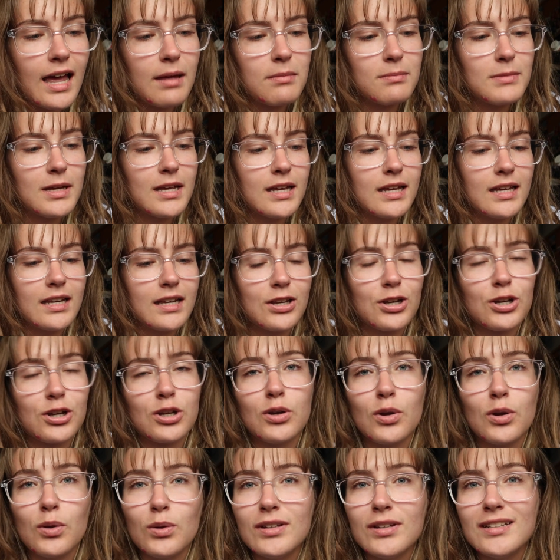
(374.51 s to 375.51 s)
I made
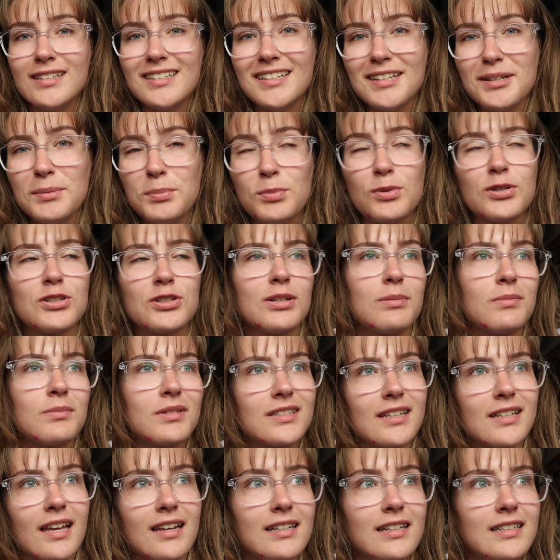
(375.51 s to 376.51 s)
cannoli dip, which I'm
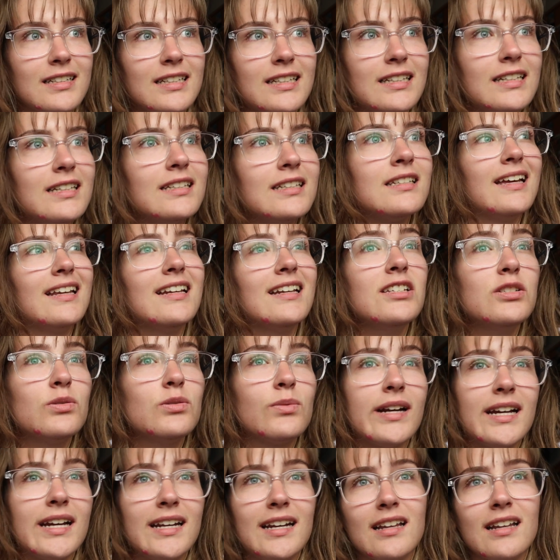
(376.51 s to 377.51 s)
excited to eat. It is
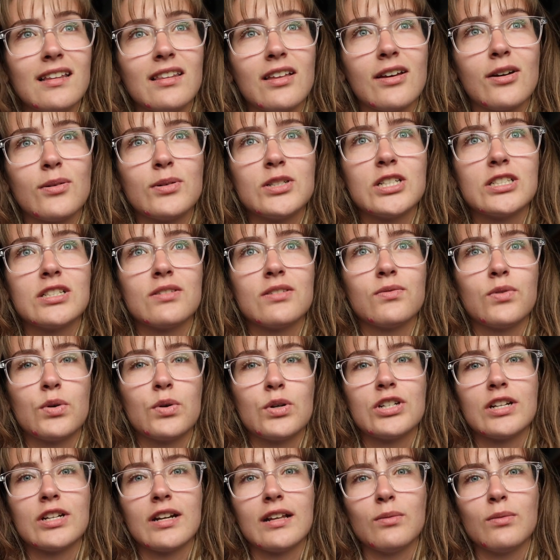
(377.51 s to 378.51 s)
raining though, which is
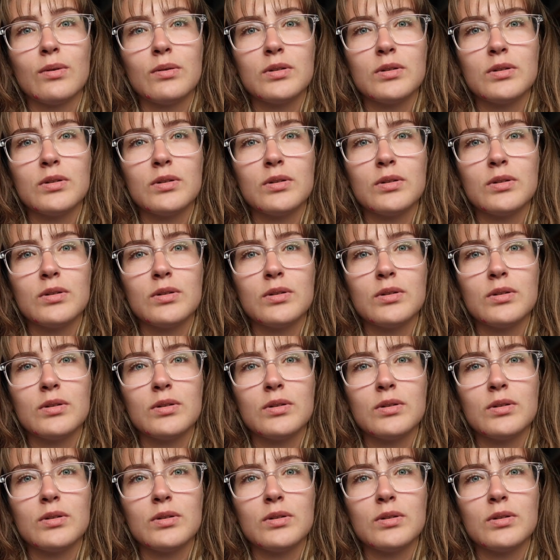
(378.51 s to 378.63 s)
unfortunate.